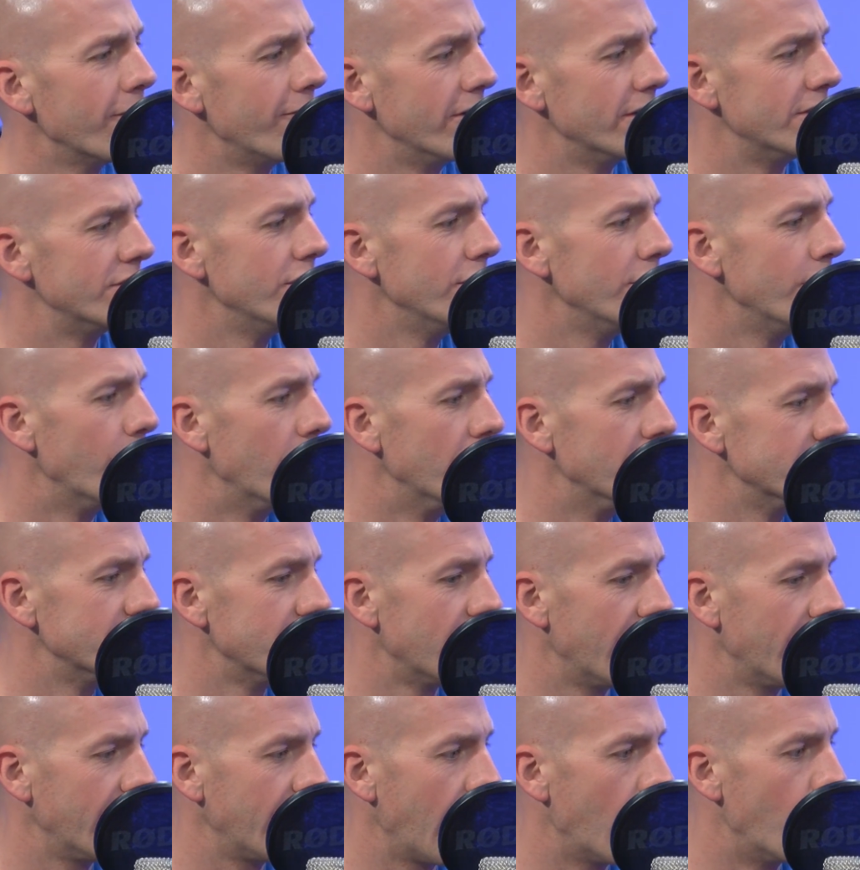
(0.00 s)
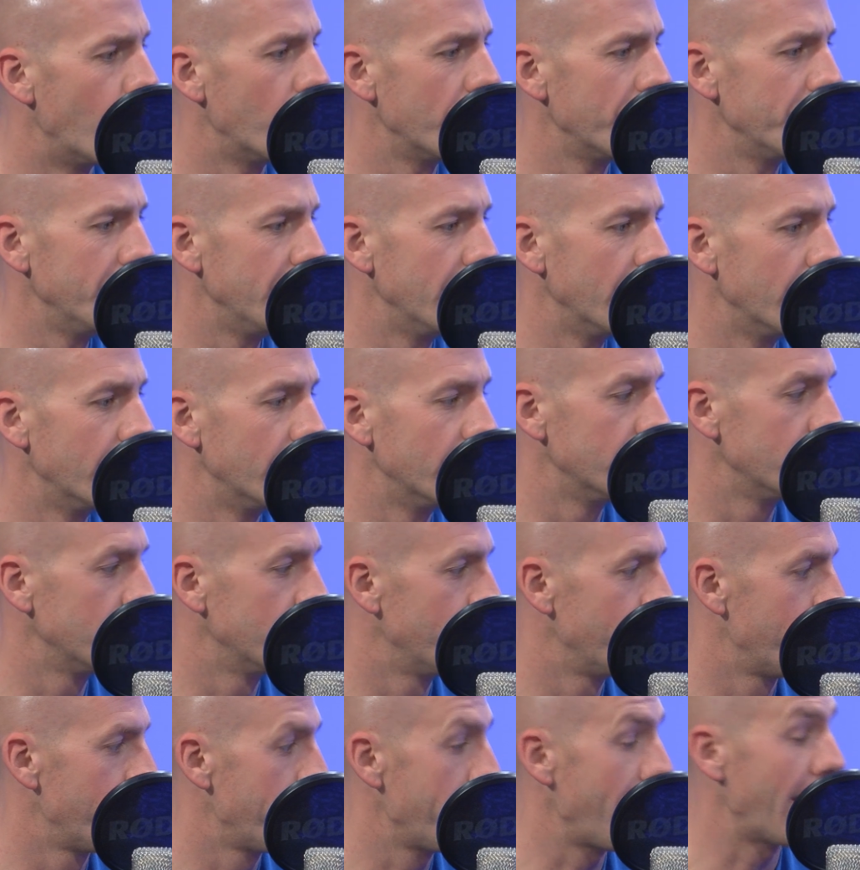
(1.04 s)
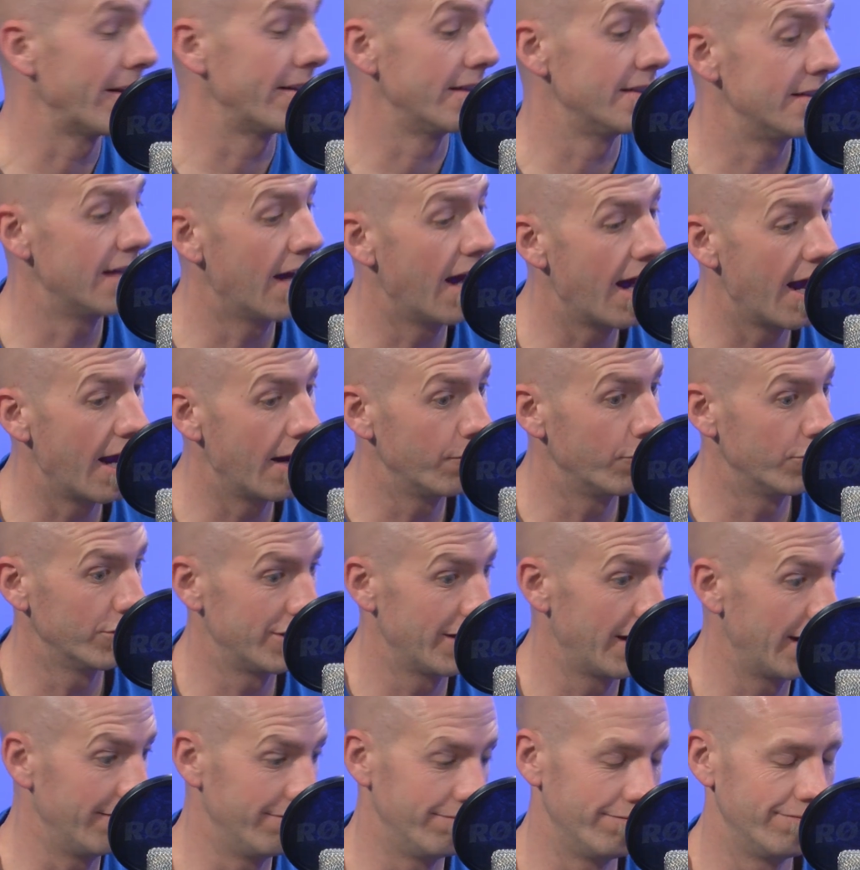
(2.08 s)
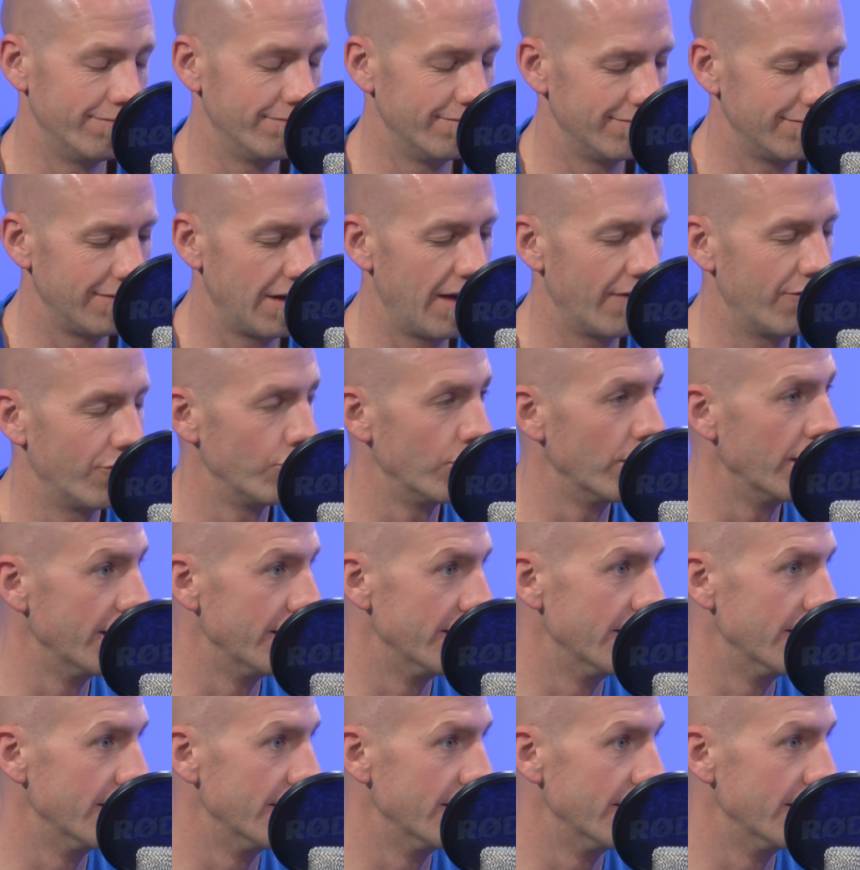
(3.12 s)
of it too was like I want to be able at the time, which I haven't really